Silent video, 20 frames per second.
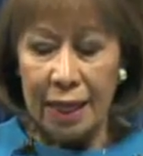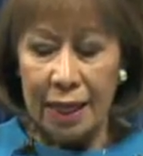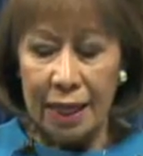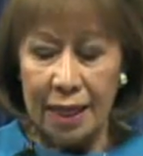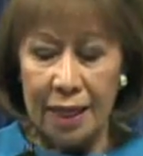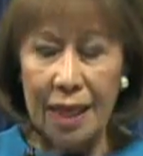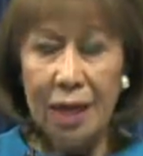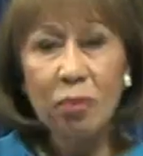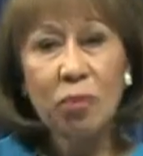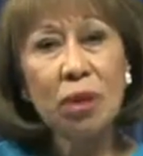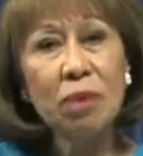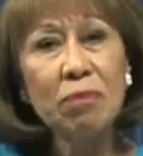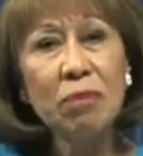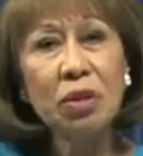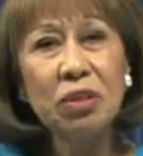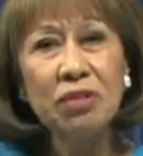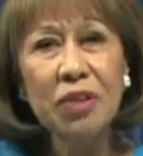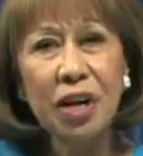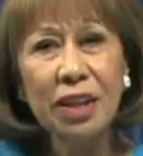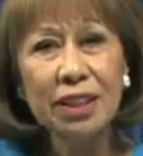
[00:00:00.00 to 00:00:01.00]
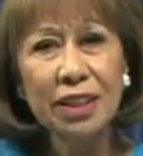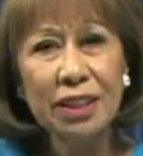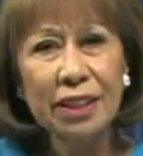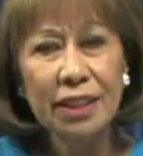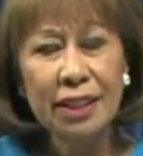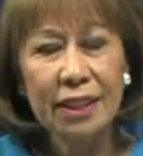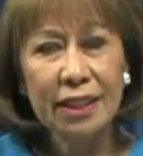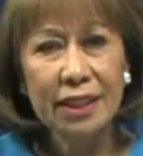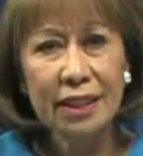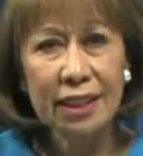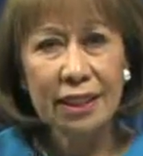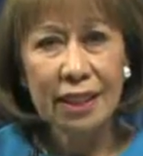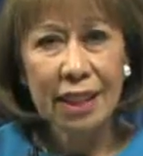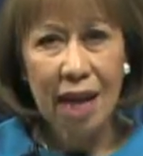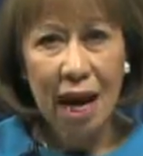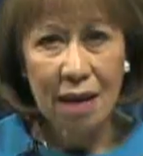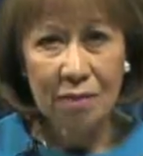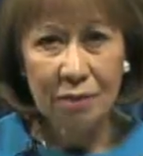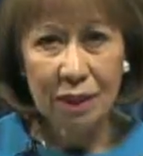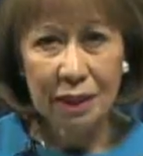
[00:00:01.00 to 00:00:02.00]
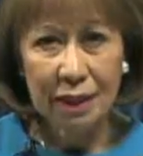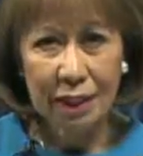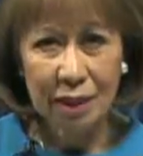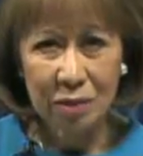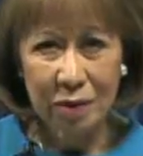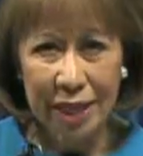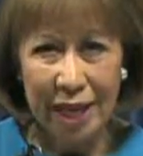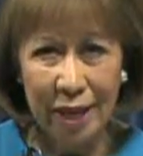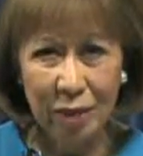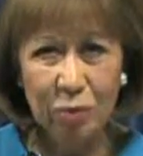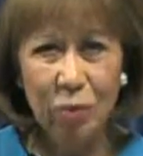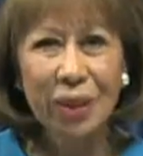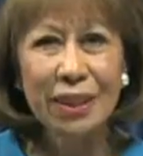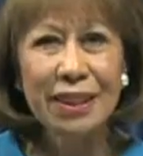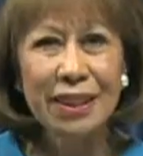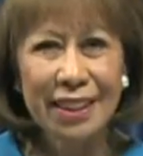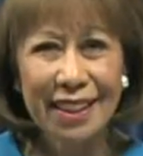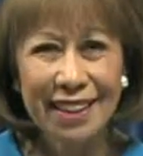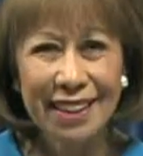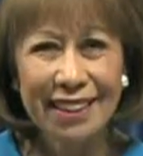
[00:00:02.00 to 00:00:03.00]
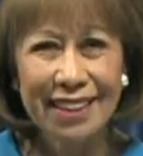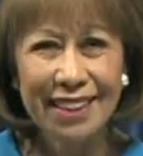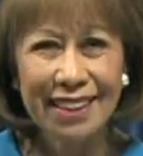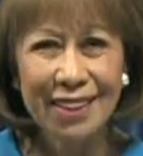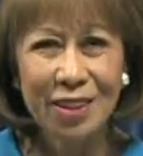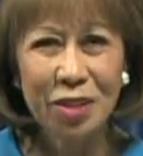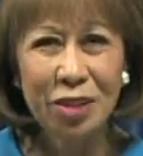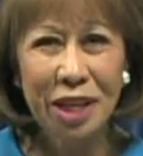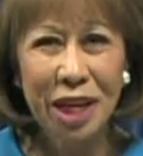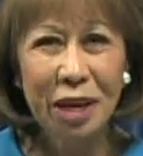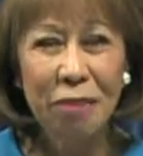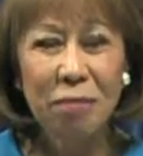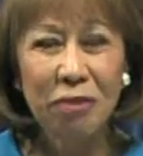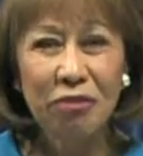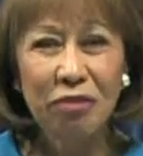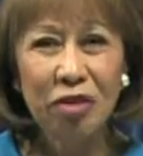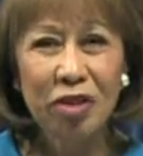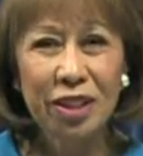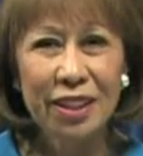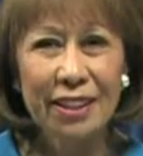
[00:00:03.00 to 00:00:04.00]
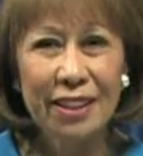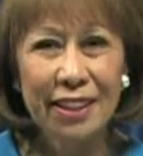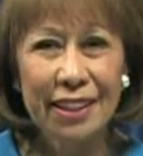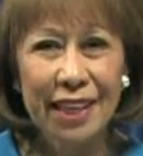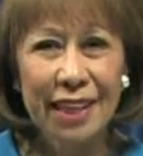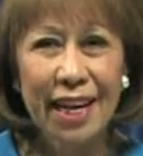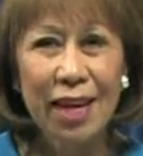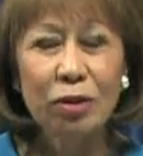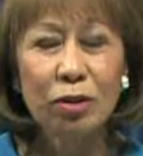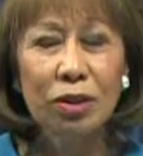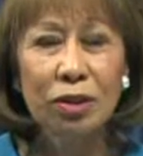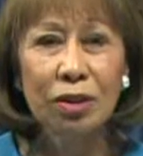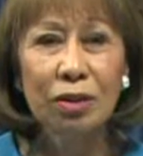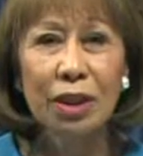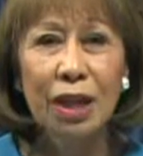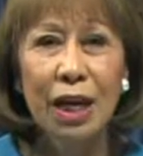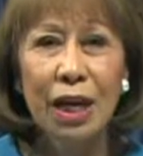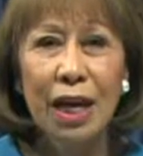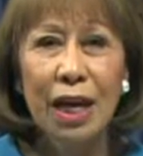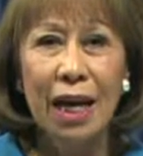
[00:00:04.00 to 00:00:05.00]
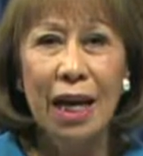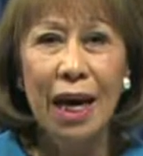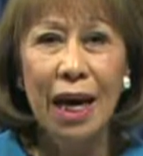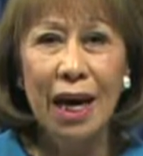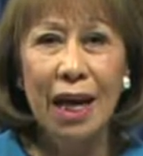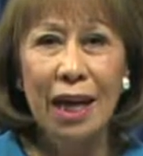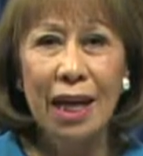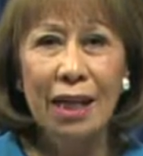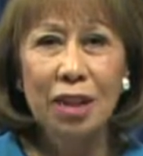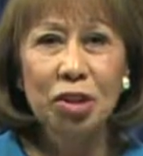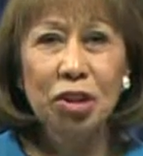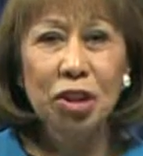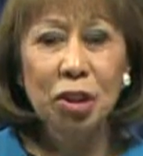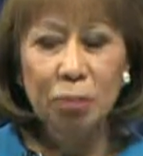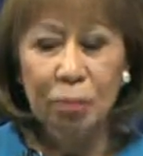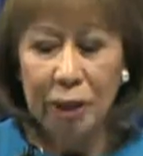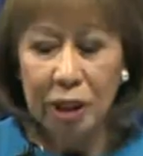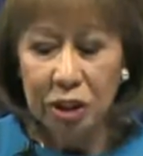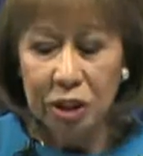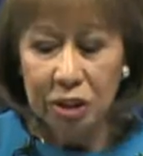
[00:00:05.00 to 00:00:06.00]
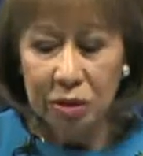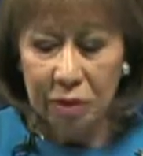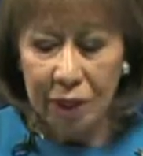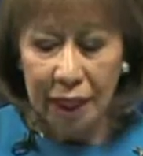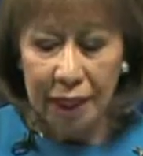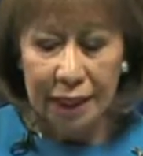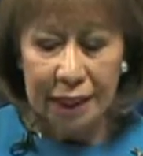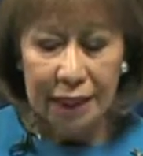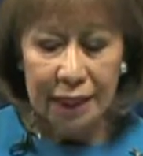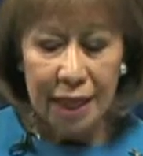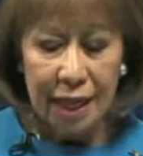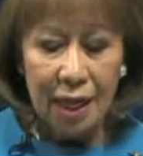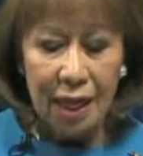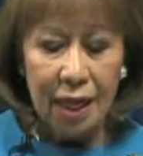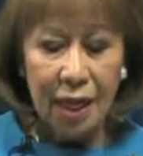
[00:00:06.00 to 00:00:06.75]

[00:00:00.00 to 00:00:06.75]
And then we move on to citizens' comments, and we had one citizen who came before the City Council to speak to us